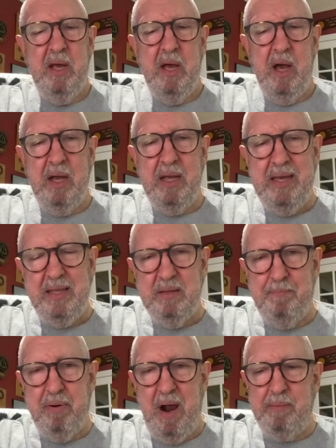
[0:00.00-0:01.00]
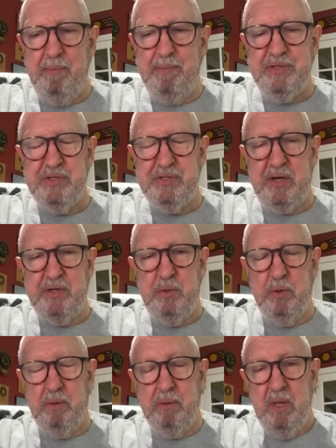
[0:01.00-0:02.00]
again, the problem is that
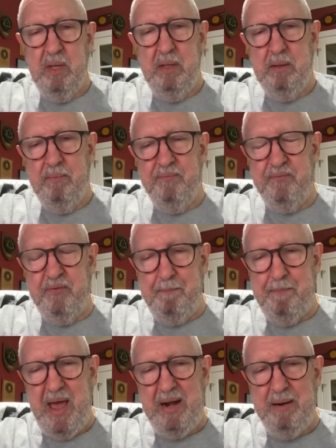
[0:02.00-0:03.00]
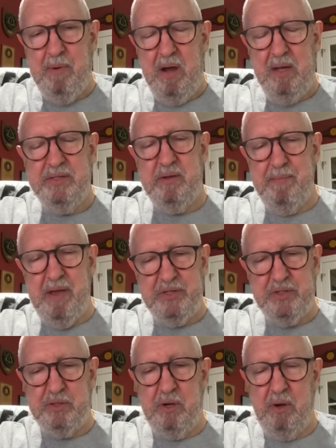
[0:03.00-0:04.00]
you're from Panama to
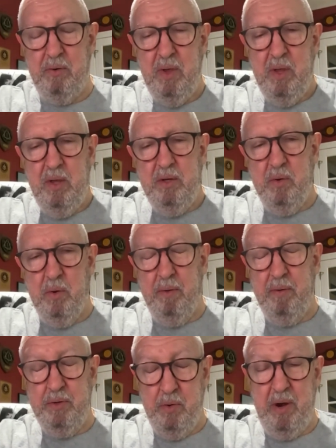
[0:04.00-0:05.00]
Mexico, you're